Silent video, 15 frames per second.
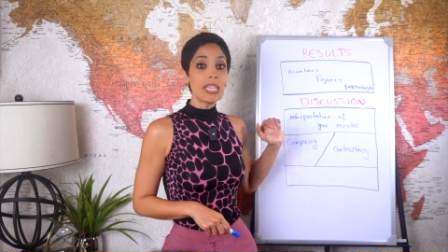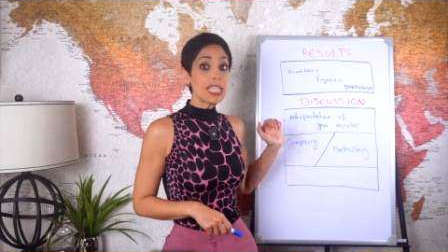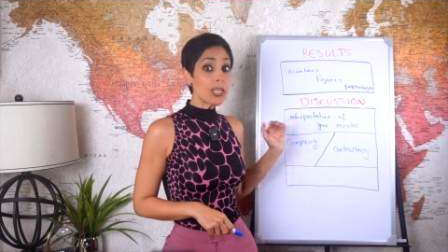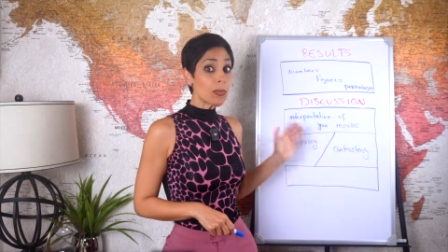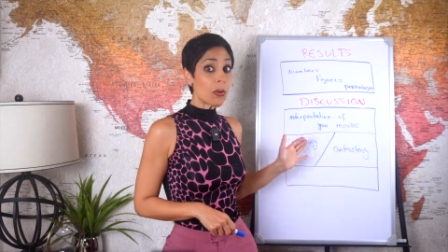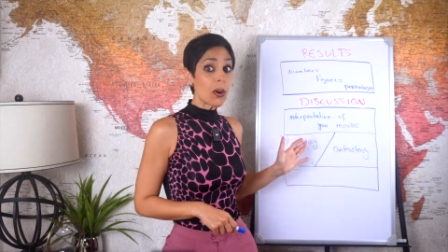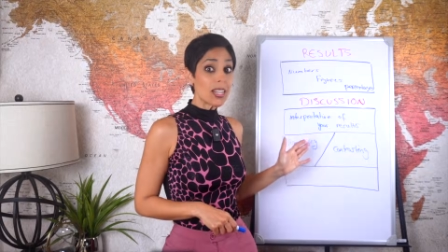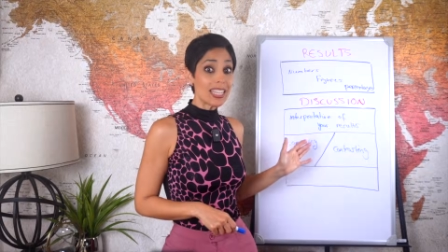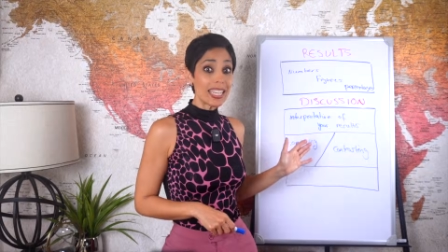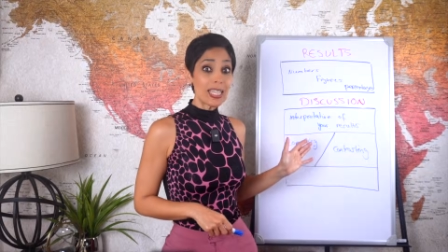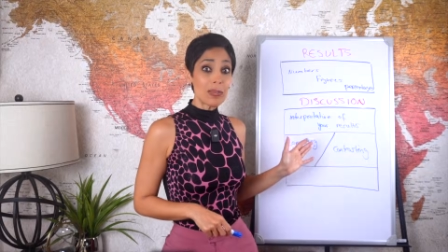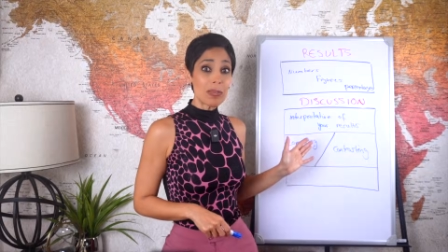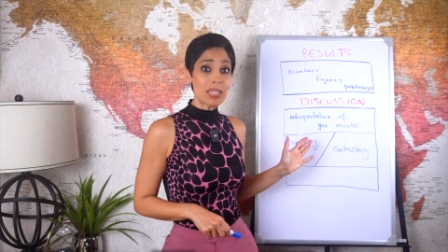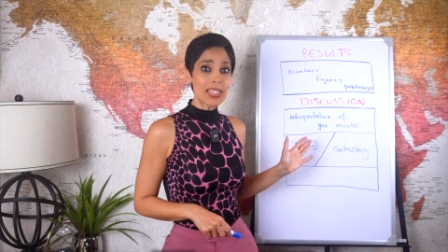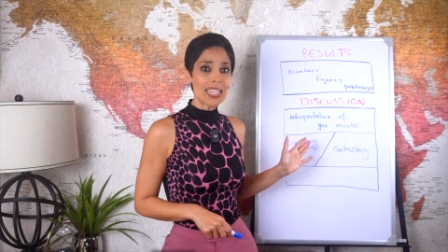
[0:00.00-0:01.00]
this part
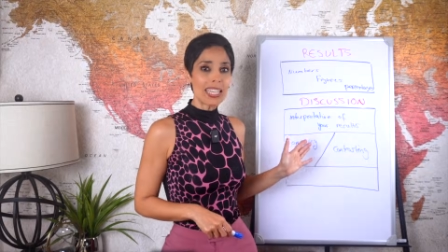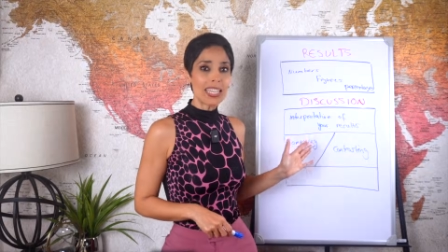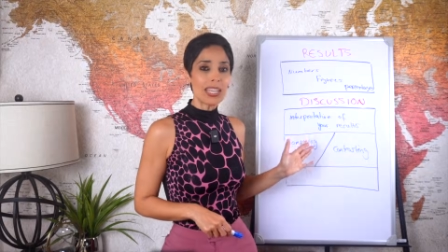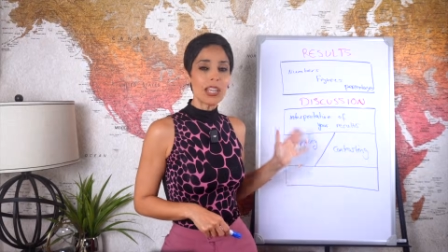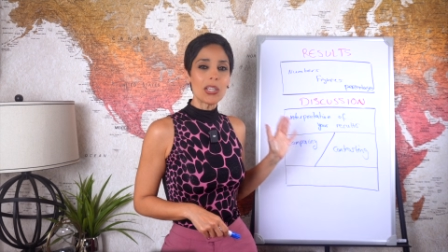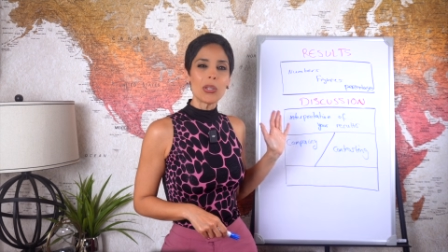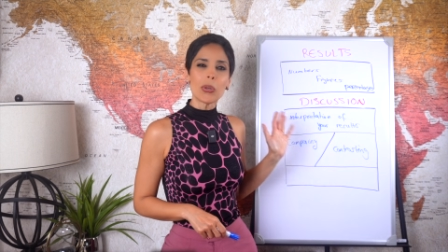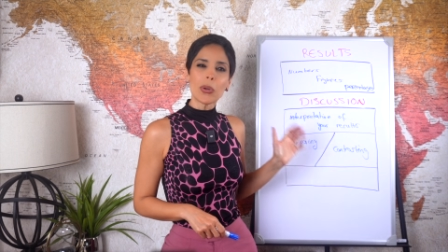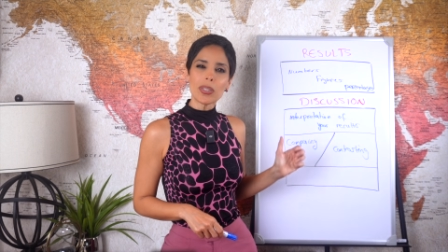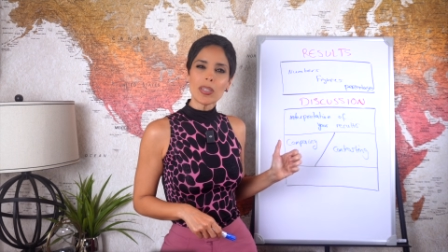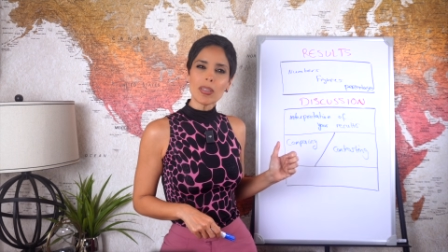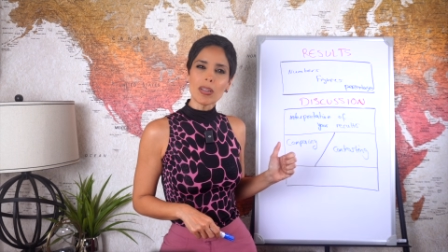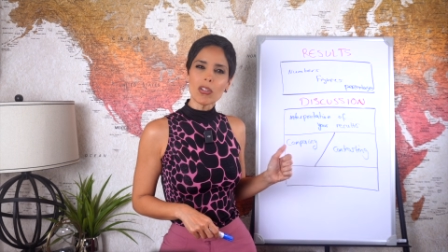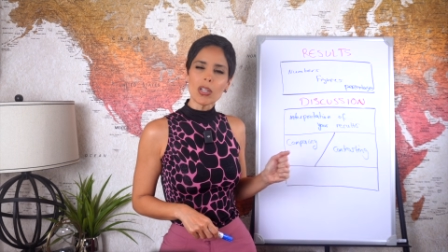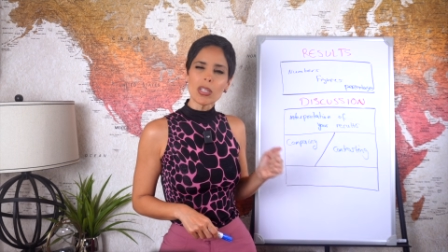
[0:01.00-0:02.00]
is missing, your
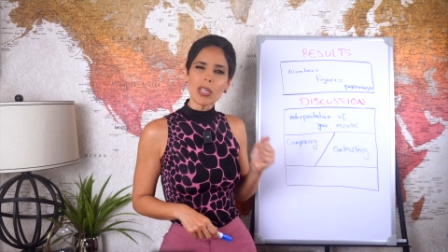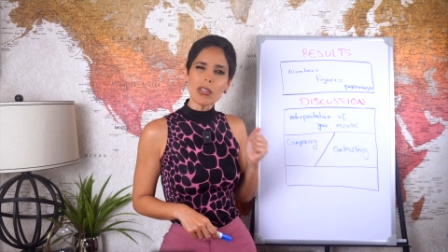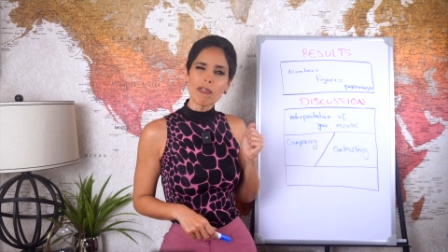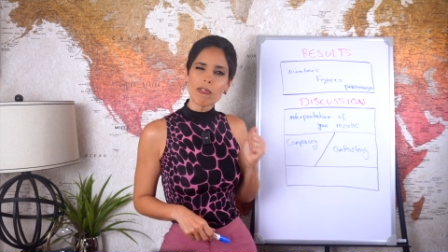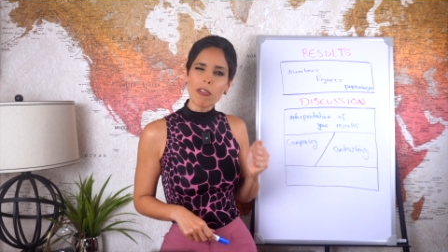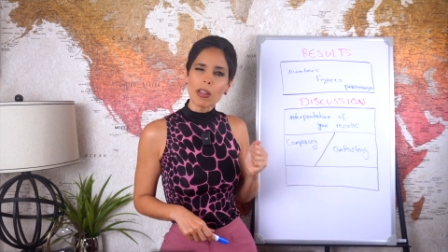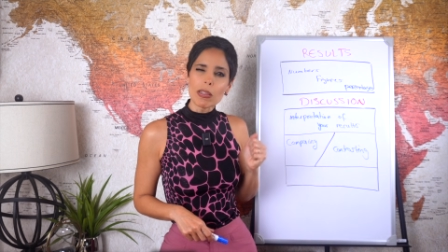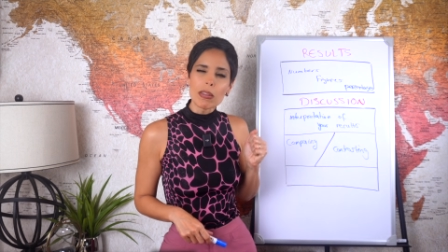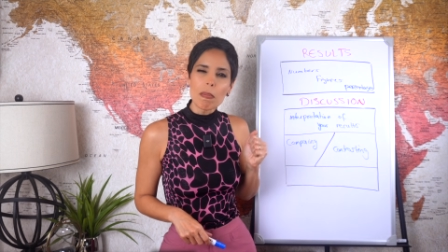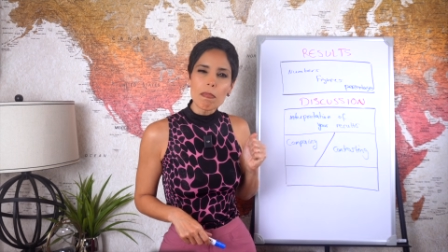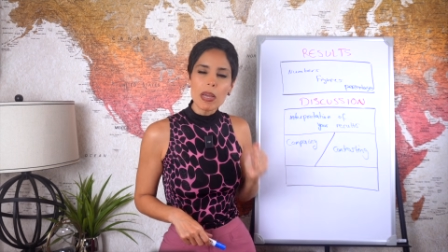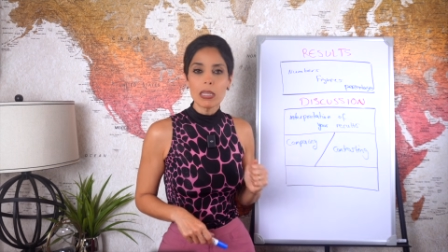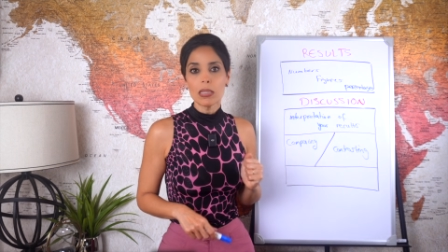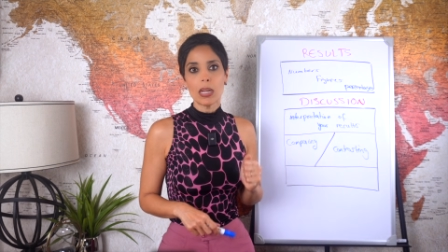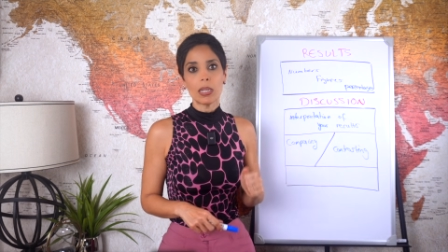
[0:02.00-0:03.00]
discussion is
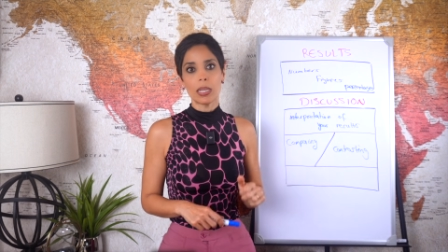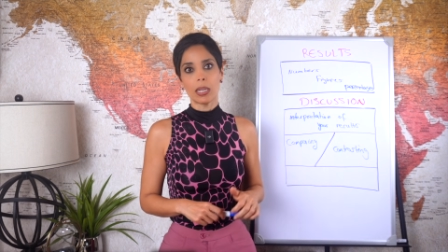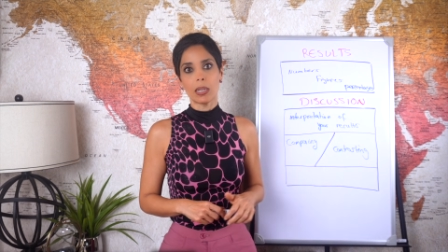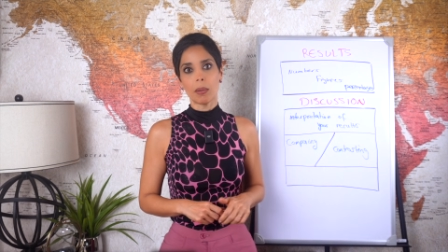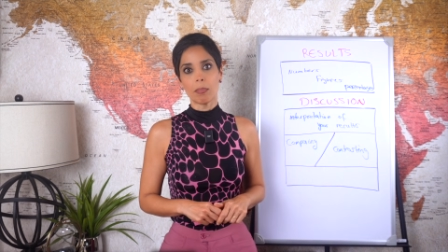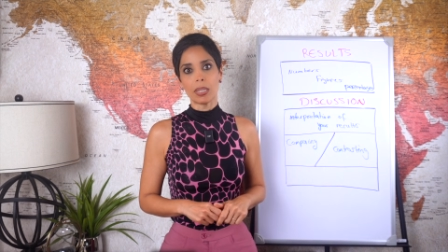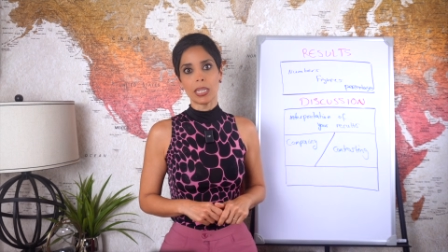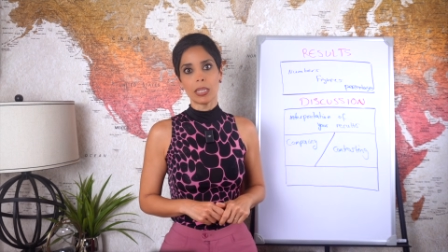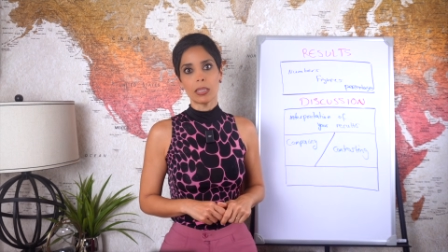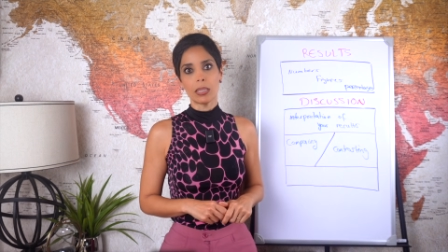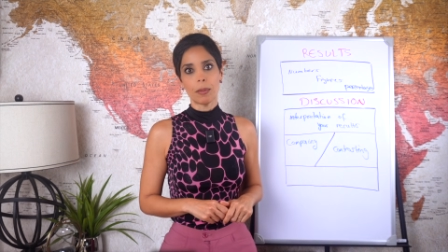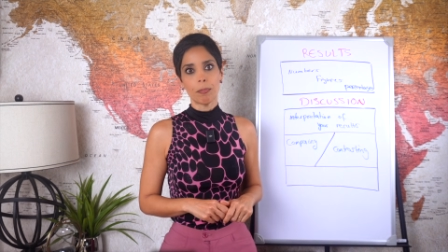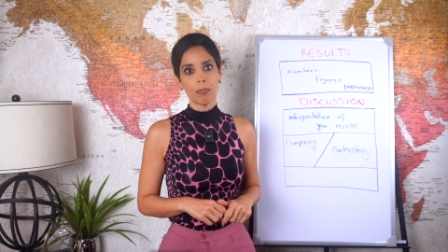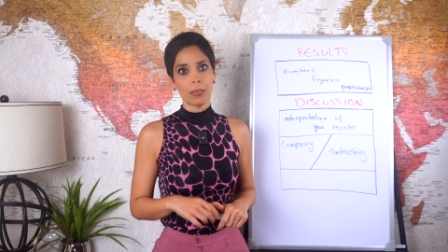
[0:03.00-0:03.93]
fundamentally incomplete.